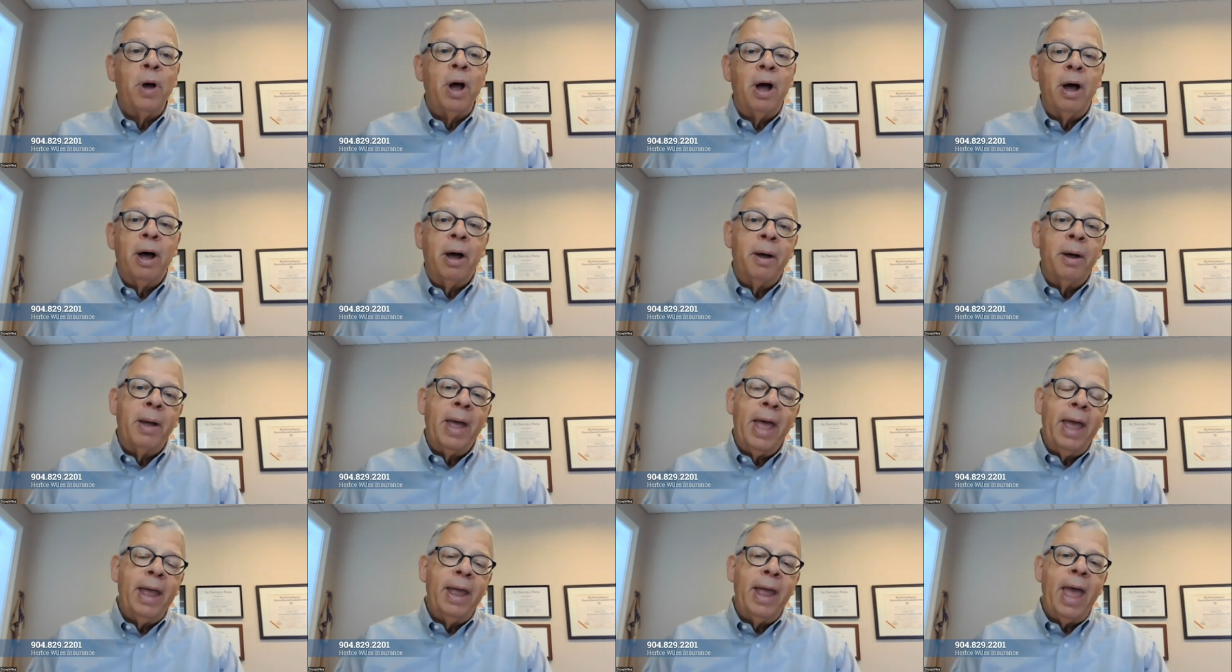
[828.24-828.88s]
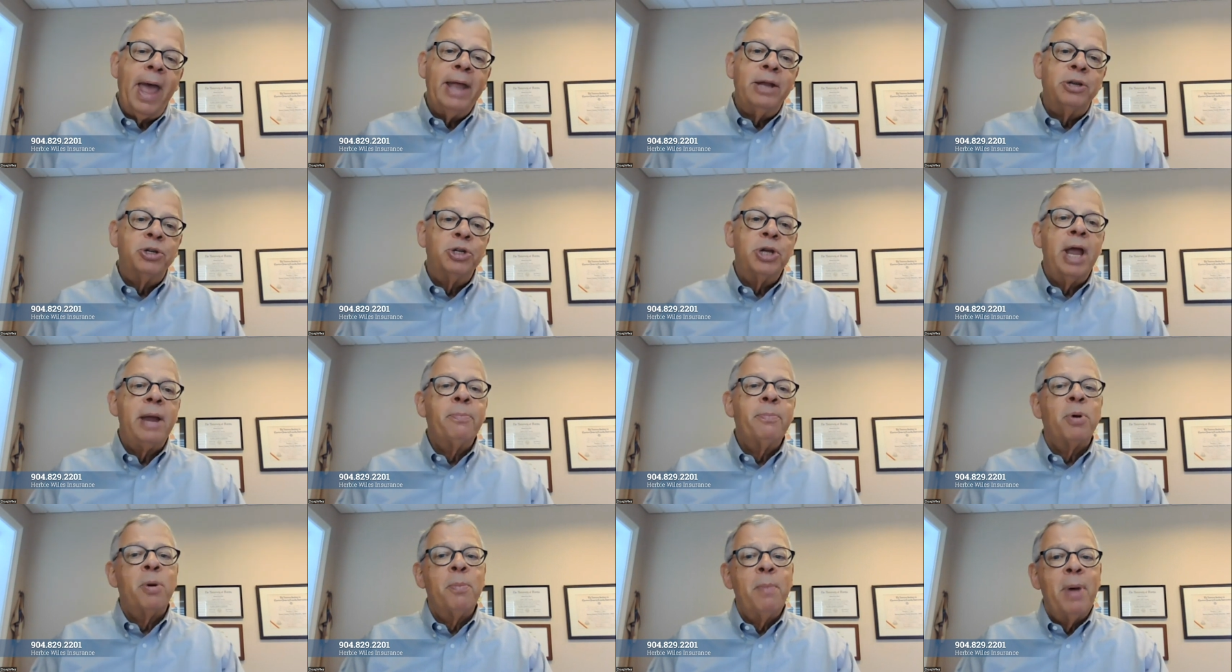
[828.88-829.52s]
uh, a, a,
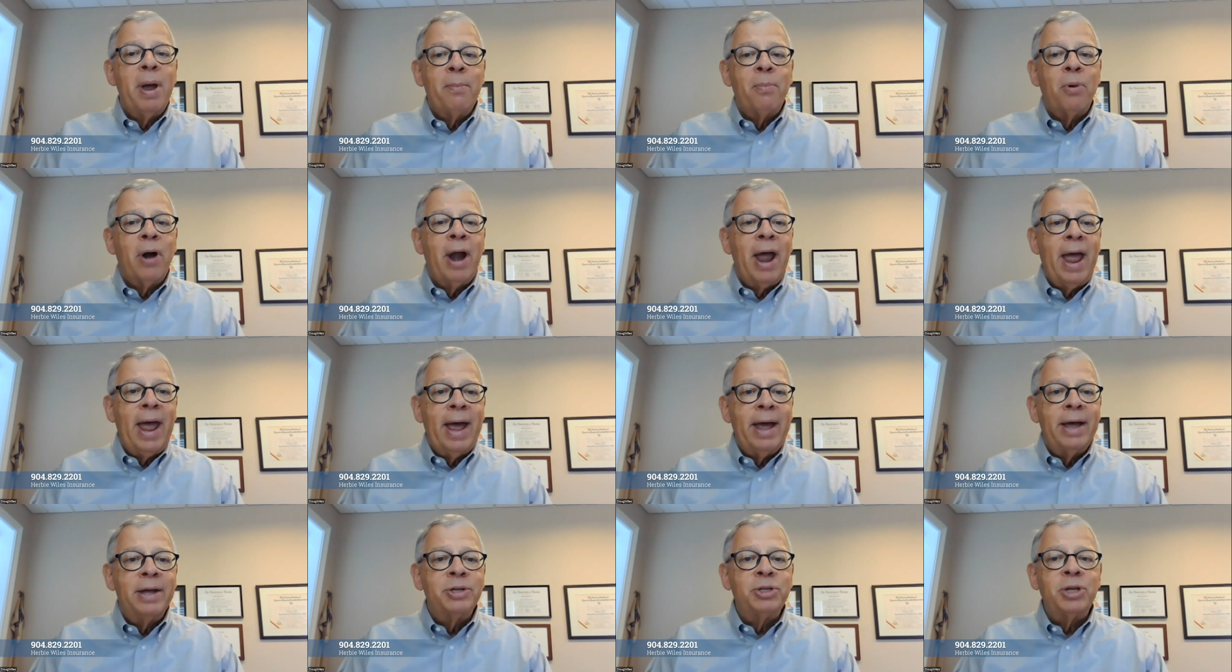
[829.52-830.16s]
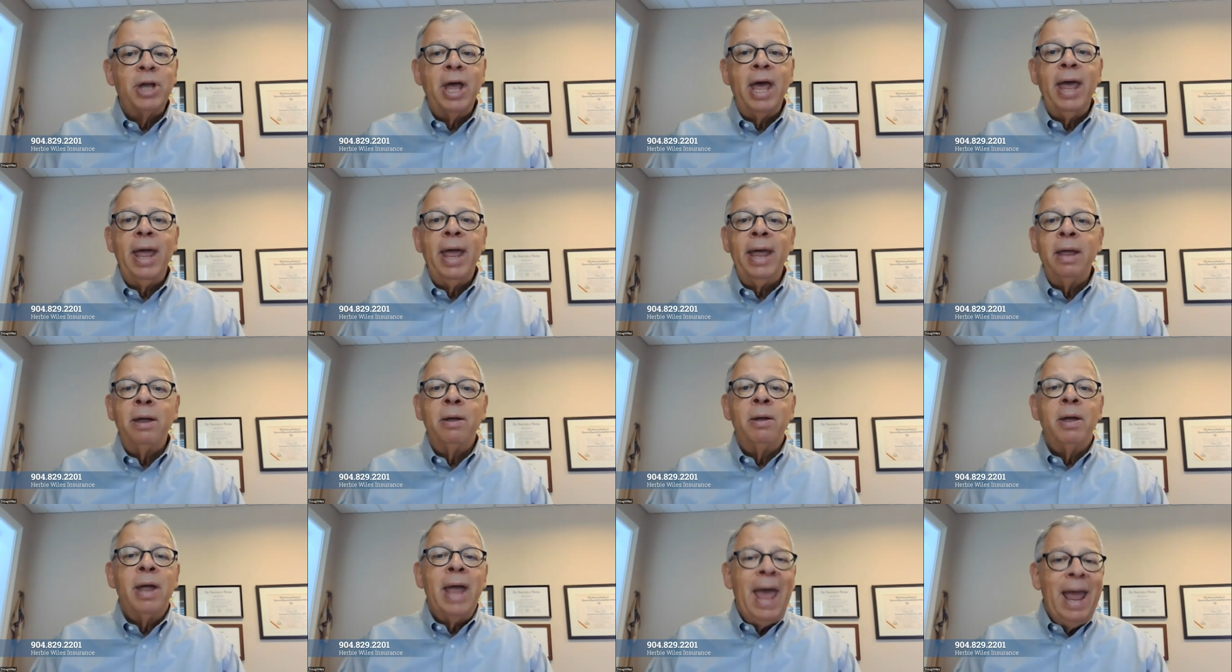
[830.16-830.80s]
chamber member has
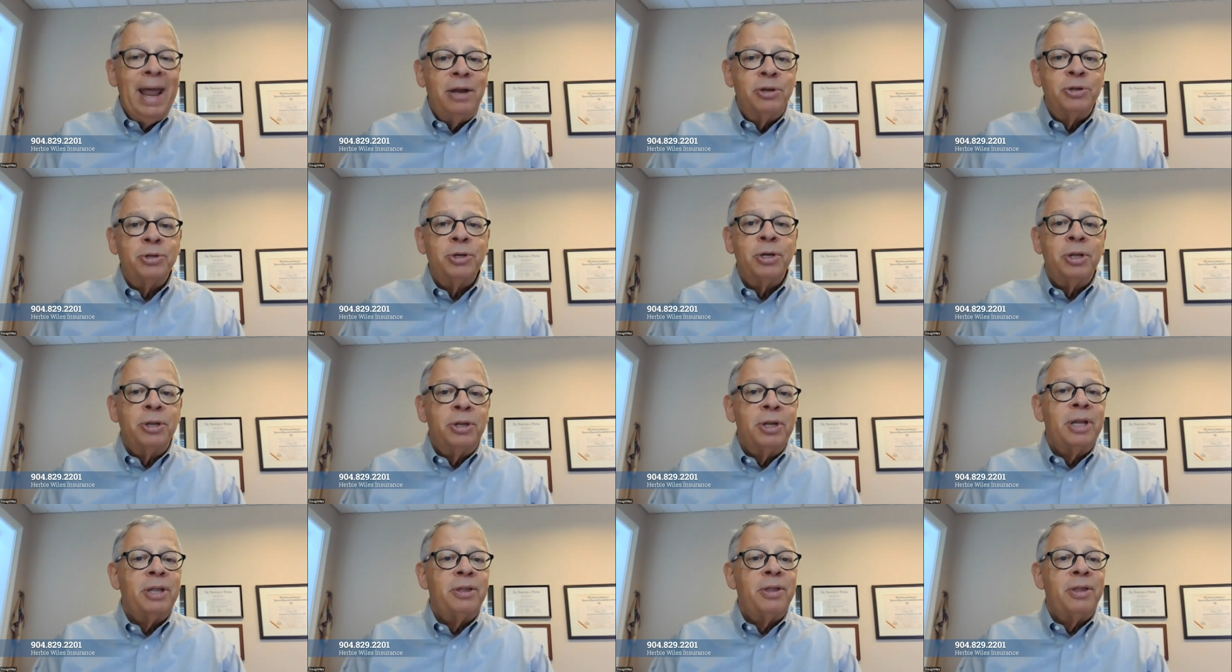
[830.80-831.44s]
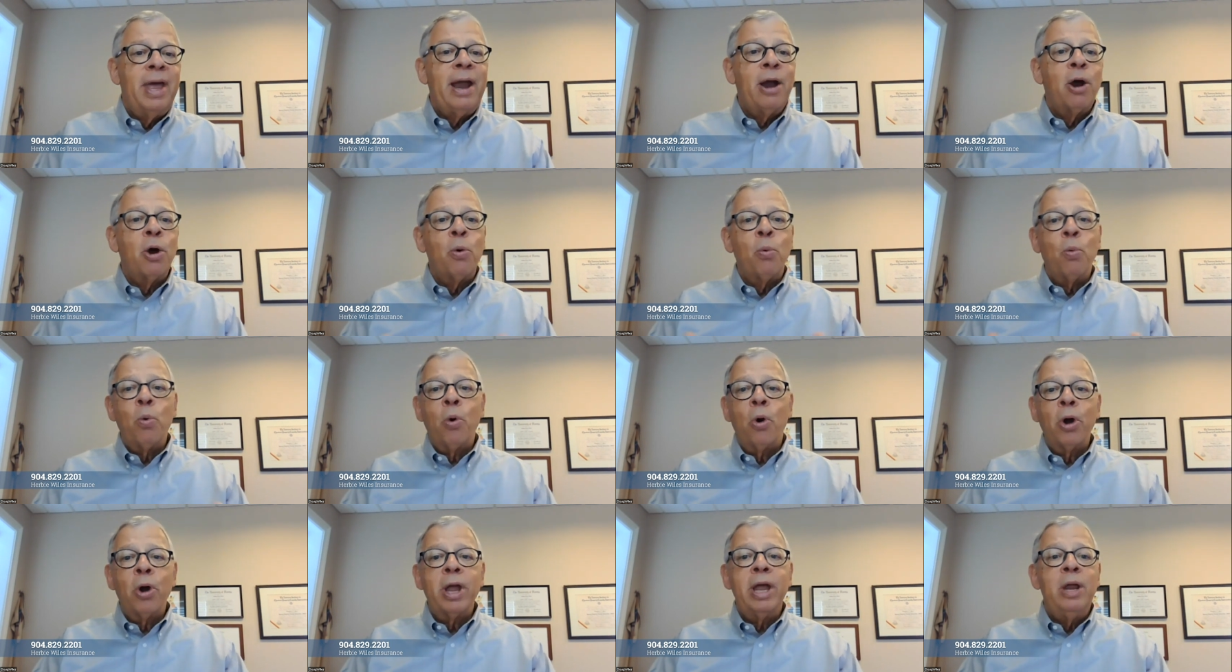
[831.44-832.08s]
a agent that they are
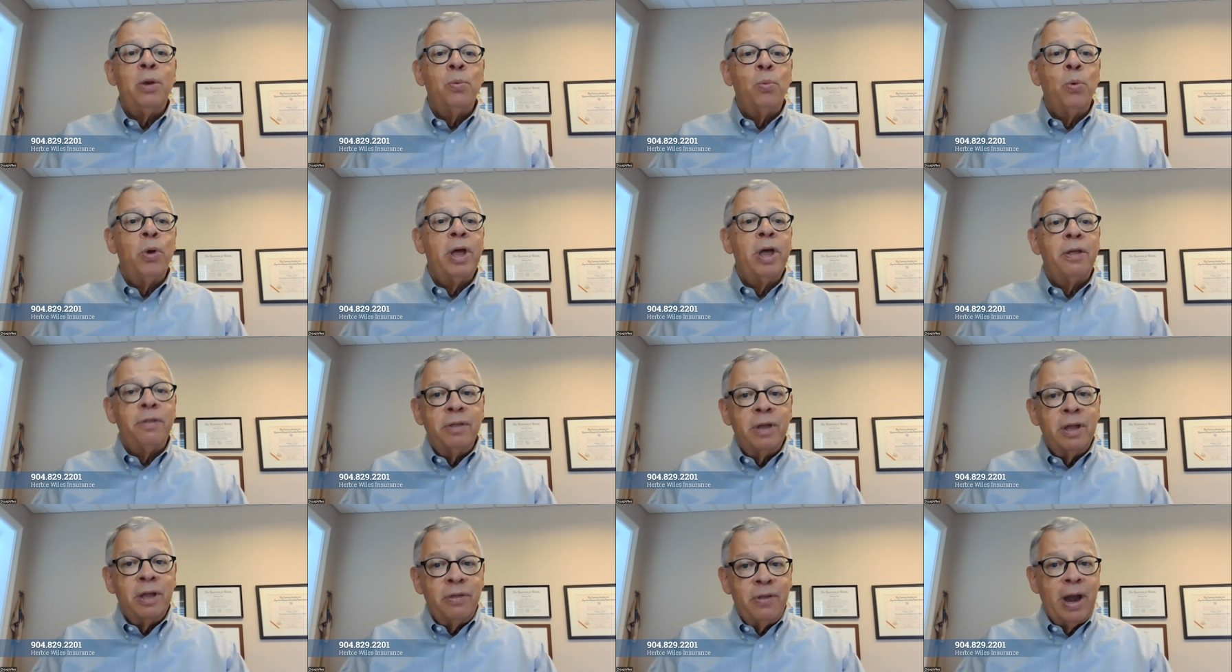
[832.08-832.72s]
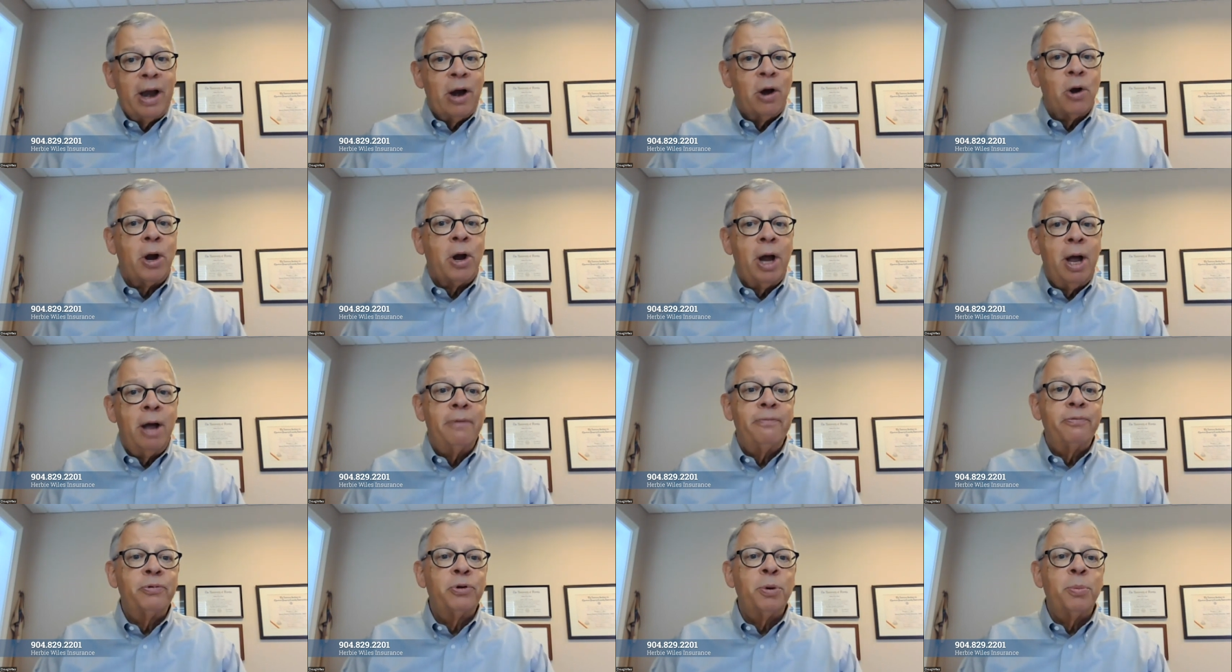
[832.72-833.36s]
working with that they are
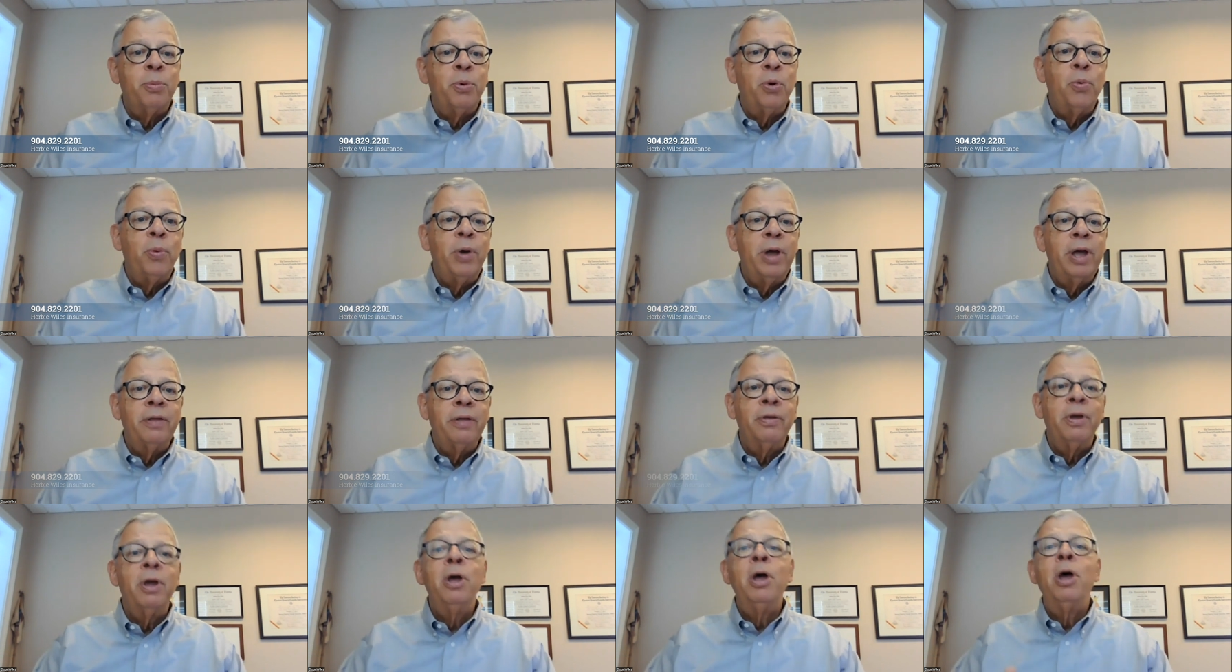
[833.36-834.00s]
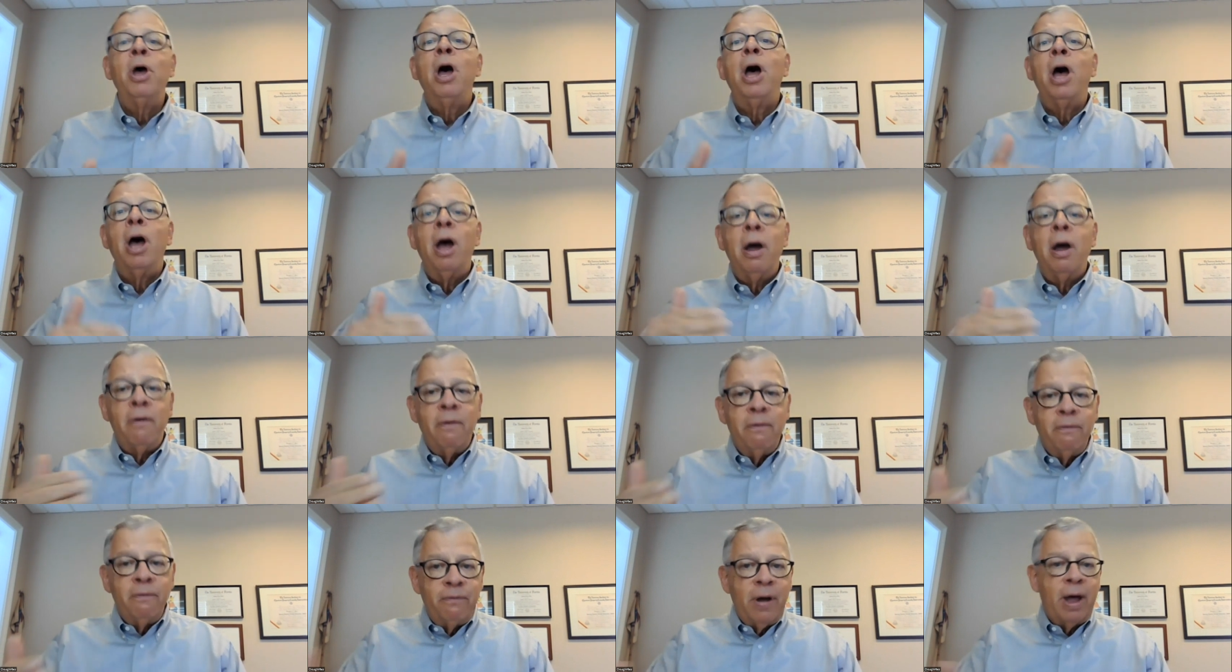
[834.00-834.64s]
comfortable with,
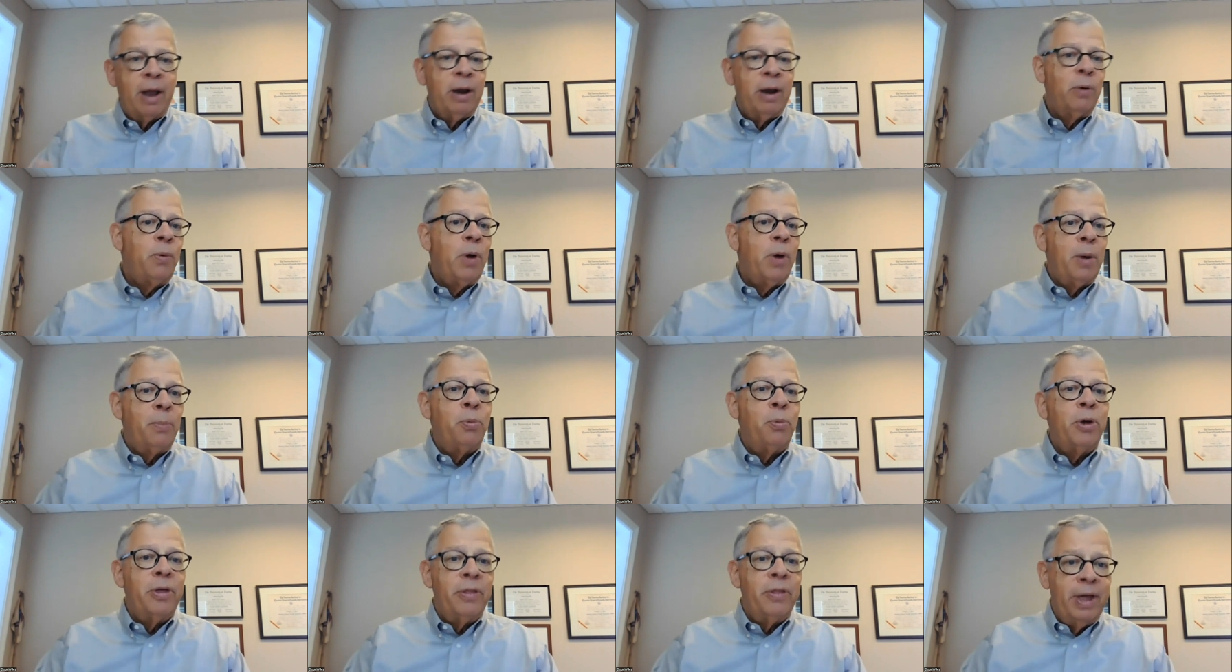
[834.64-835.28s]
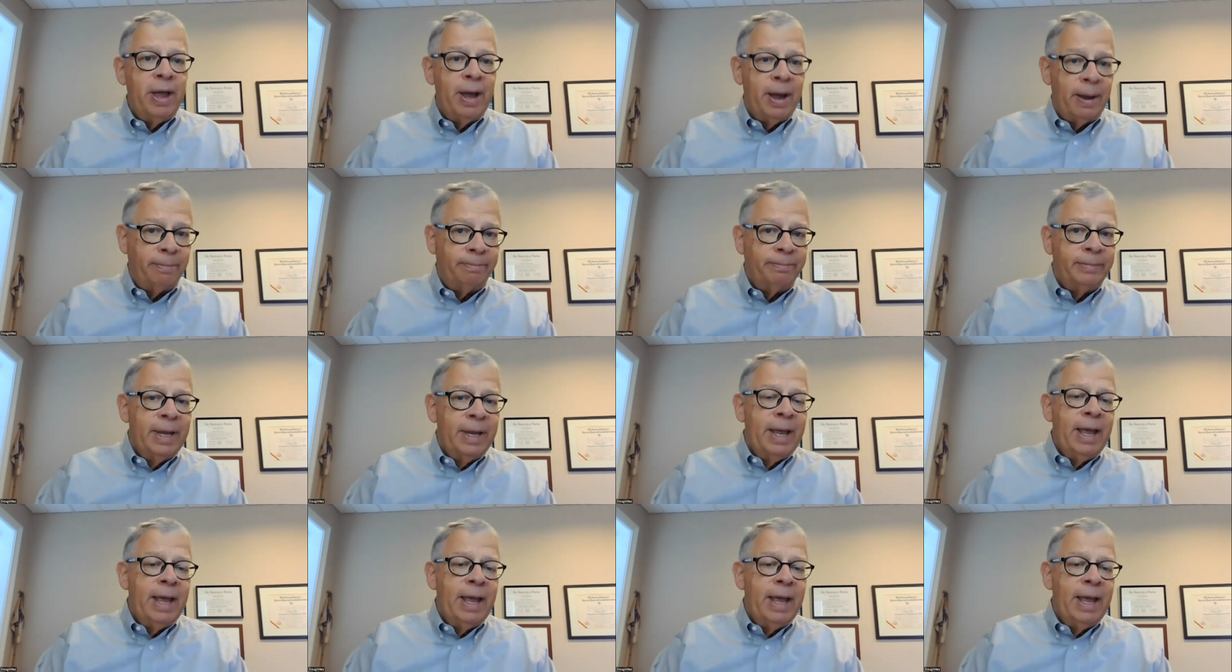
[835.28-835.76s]
follow up with them.